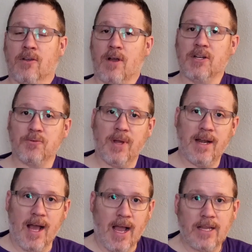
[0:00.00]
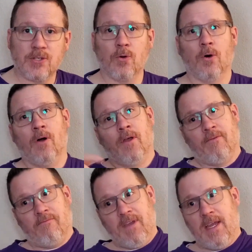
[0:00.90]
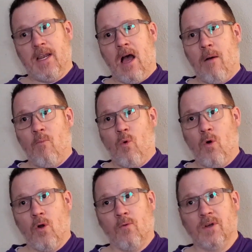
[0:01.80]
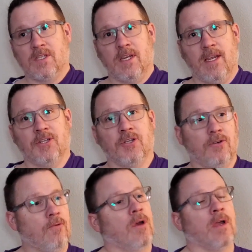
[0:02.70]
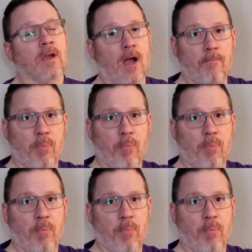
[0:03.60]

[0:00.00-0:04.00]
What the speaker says: Graduated high school. Vietnam War was an issue. Got